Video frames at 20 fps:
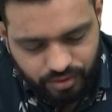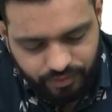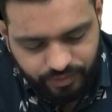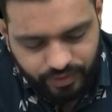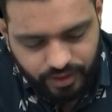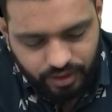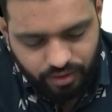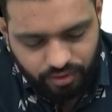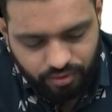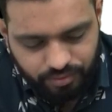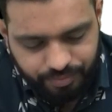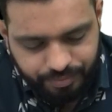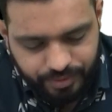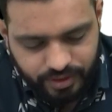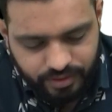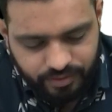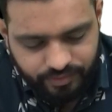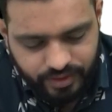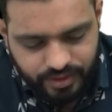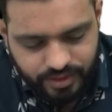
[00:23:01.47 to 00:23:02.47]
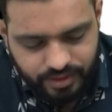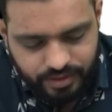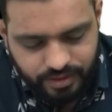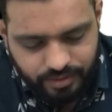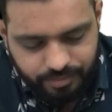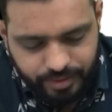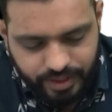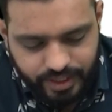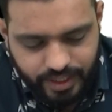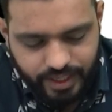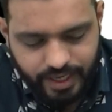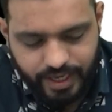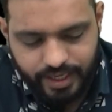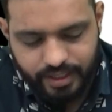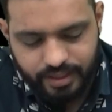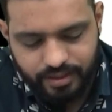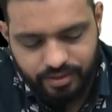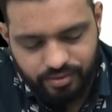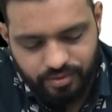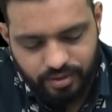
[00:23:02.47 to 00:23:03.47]
atropine, which is a
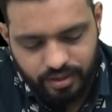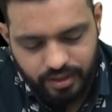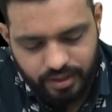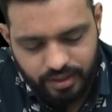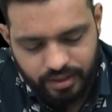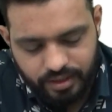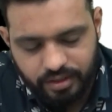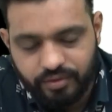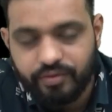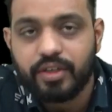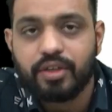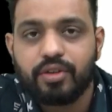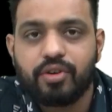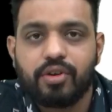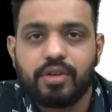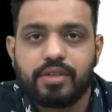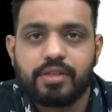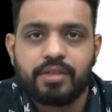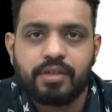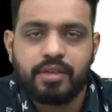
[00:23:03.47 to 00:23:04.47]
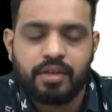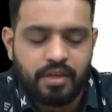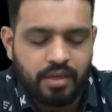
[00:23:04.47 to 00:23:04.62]
mydriatic, so again it will cause,